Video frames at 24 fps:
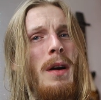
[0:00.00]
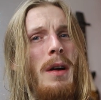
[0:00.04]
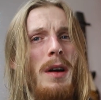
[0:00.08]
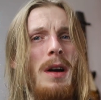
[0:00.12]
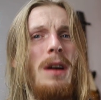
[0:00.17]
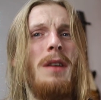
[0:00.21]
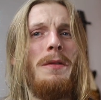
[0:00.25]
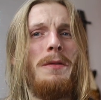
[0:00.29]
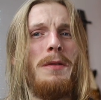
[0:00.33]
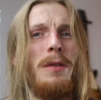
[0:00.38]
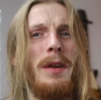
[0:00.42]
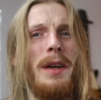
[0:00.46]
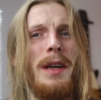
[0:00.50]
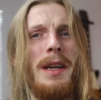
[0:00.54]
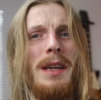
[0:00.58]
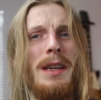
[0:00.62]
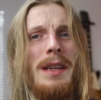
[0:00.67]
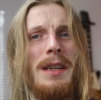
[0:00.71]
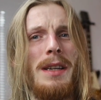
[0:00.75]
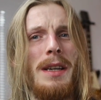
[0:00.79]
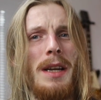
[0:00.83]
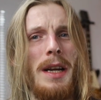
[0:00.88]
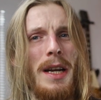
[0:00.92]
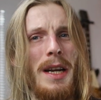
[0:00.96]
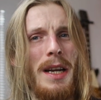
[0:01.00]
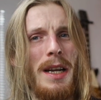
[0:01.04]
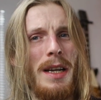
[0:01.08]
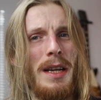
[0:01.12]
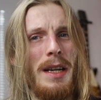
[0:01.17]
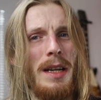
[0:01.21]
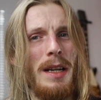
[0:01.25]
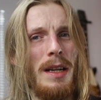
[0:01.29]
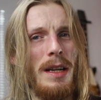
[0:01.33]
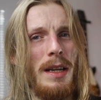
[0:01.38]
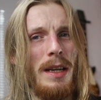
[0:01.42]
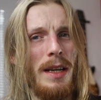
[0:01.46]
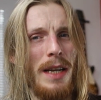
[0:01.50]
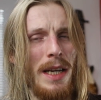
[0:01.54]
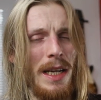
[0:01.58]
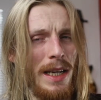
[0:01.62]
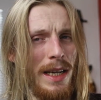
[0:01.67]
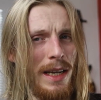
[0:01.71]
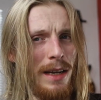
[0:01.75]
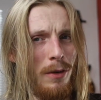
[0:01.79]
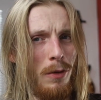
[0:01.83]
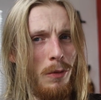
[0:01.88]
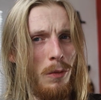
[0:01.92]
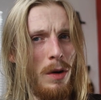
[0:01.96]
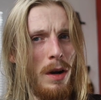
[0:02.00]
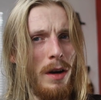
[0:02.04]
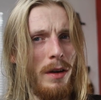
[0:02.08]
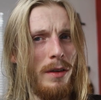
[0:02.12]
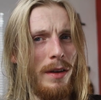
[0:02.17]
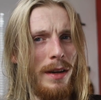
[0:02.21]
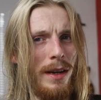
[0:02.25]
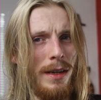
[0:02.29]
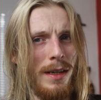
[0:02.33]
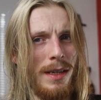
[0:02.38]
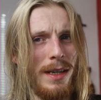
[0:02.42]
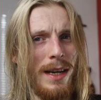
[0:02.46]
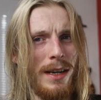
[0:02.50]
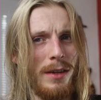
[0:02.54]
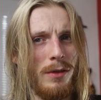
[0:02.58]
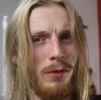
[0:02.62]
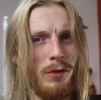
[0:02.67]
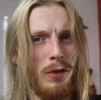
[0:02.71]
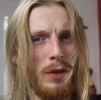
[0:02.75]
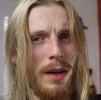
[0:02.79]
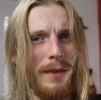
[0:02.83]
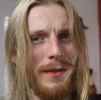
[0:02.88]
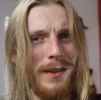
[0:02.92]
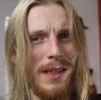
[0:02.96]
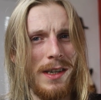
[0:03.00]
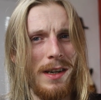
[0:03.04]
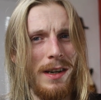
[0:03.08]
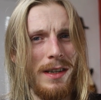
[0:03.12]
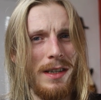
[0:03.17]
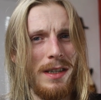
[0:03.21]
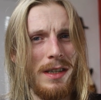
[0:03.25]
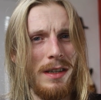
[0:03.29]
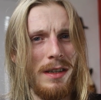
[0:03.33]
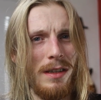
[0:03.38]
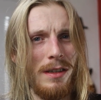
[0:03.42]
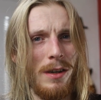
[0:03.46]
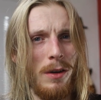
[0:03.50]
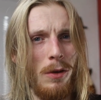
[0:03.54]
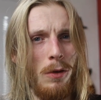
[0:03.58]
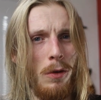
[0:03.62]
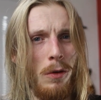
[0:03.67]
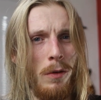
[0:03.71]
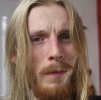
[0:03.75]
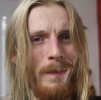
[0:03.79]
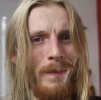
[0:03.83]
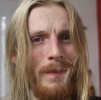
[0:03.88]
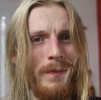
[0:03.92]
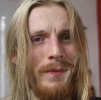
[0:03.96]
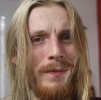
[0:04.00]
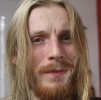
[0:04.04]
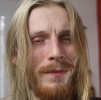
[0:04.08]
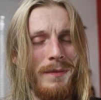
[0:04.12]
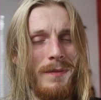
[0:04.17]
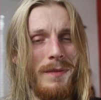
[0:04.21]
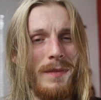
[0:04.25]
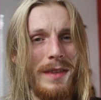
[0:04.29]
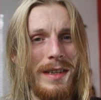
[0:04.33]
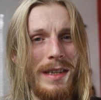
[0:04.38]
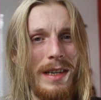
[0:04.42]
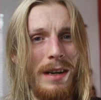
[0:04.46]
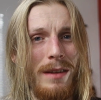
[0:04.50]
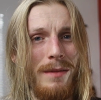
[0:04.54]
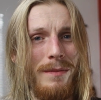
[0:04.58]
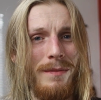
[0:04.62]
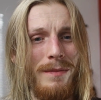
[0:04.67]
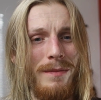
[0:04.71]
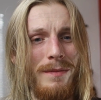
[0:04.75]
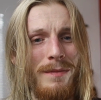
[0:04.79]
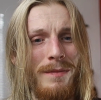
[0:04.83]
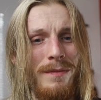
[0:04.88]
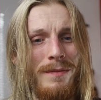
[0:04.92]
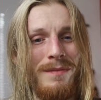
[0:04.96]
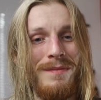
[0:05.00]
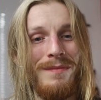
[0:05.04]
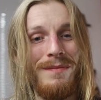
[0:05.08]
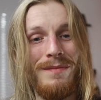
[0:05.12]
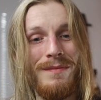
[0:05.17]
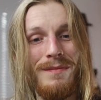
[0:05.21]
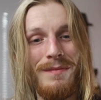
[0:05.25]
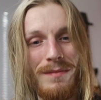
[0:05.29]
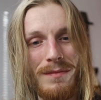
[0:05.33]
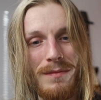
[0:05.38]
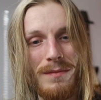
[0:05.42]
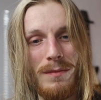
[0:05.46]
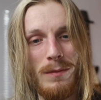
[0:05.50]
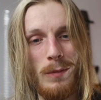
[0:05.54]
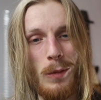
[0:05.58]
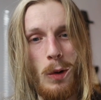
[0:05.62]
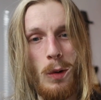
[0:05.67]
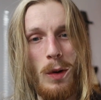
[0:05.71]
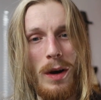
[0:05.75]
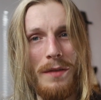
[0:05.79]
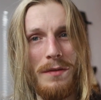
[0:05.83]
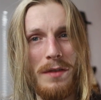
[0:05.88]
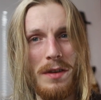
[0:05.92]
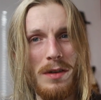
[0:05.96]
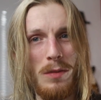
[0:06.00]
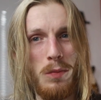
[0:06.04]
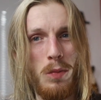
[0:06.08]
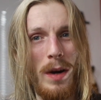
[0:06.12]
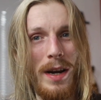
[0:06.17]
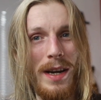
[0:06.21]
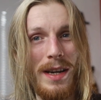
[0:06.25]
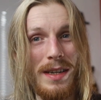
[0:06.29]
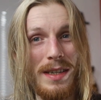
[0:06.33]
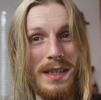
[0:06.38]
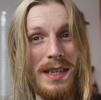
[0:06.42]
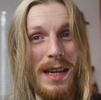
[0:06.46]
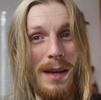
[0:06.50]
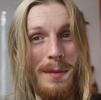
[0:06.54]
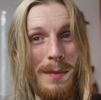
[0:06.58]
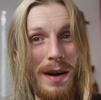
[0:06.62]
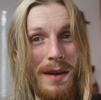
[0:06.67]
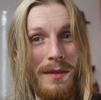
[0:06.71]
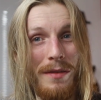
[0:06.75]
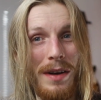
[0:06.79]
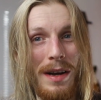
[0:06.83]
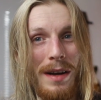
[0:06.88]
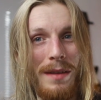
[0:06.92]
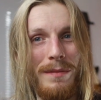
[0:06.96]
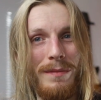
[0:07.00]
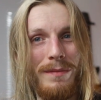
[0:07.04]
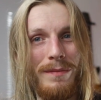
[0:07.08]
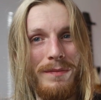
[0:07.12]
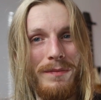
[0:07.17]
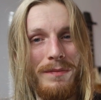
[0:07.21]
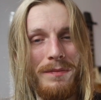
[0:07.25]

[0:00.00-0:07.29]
hopefully it will work on the international driver's license law, so we'll have to wait and see about that.